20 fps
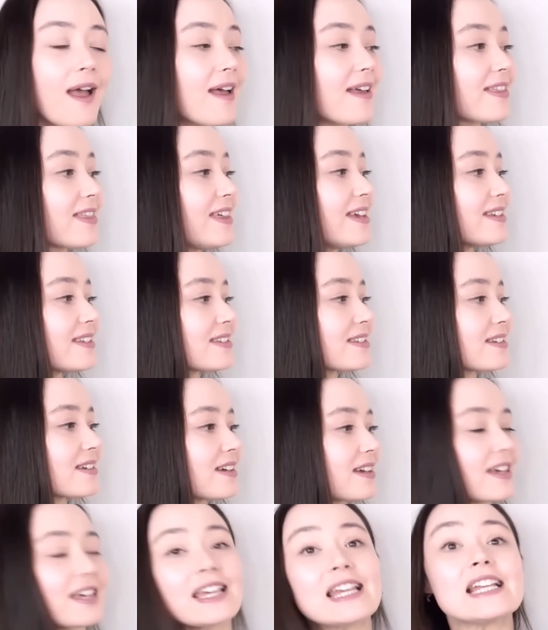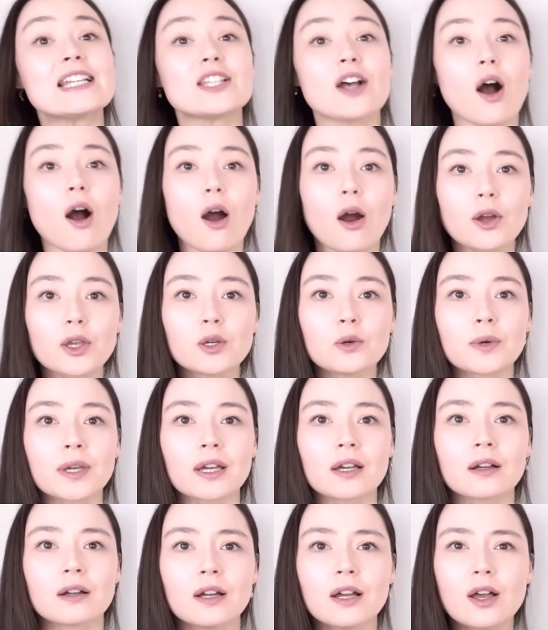This is
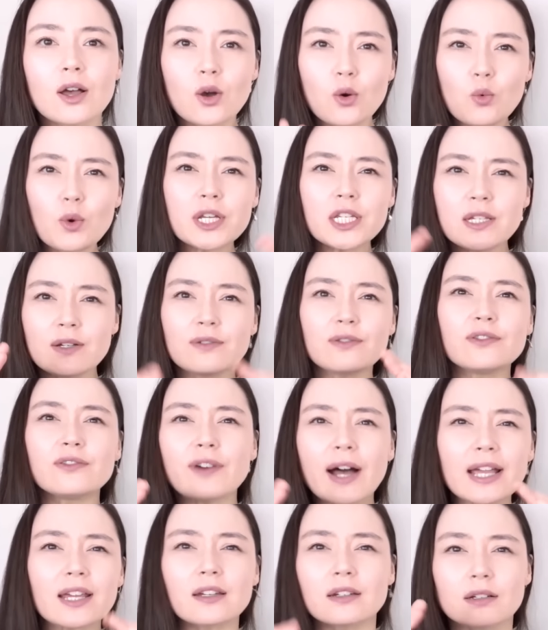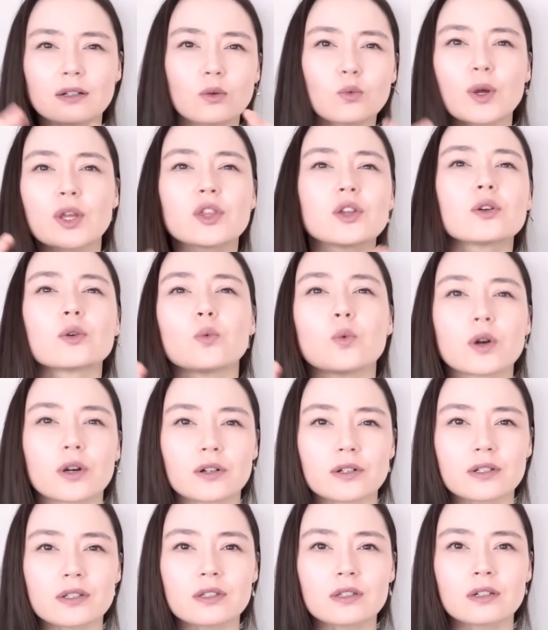arguing, when you fight with your
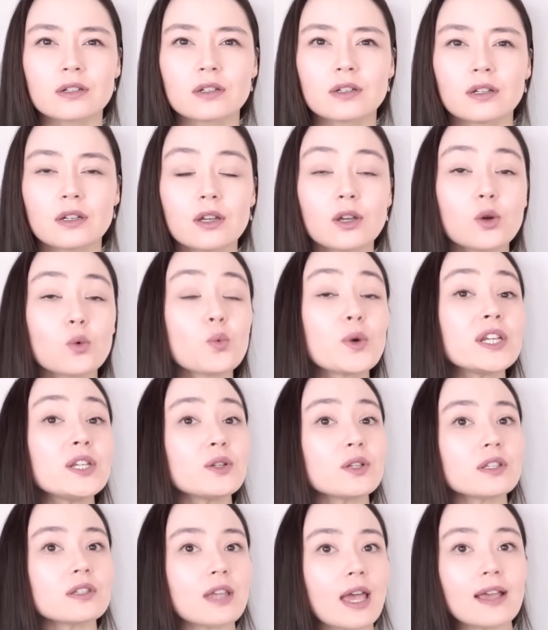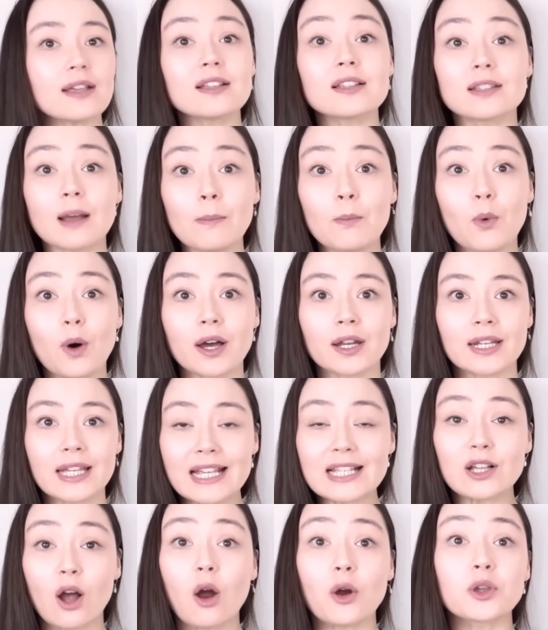words. When you say someone
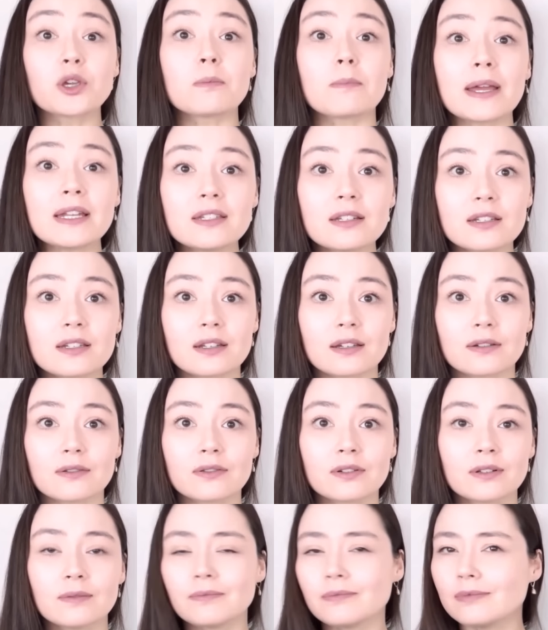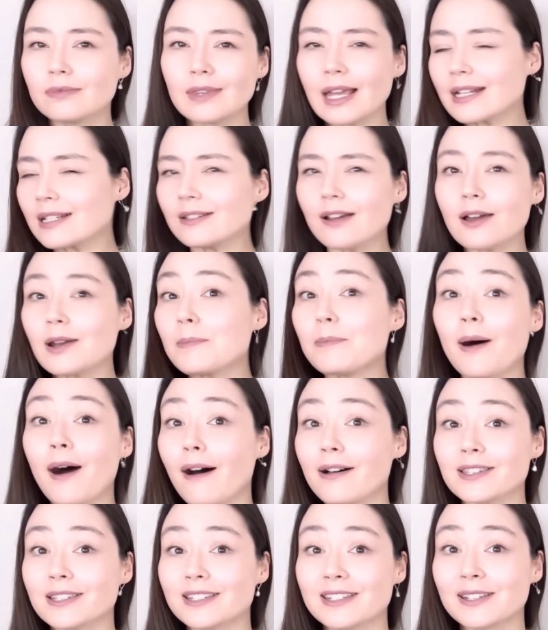is argumentative, that's not a
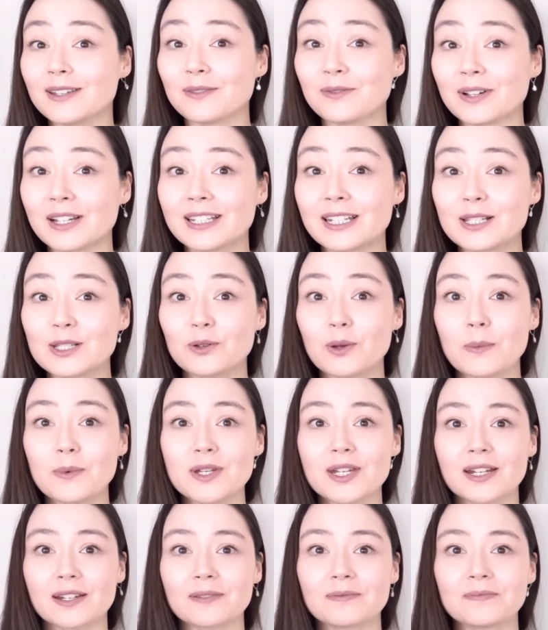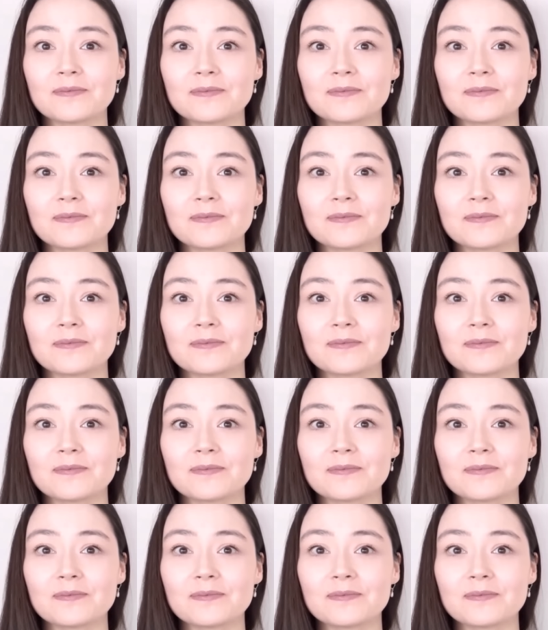positive description.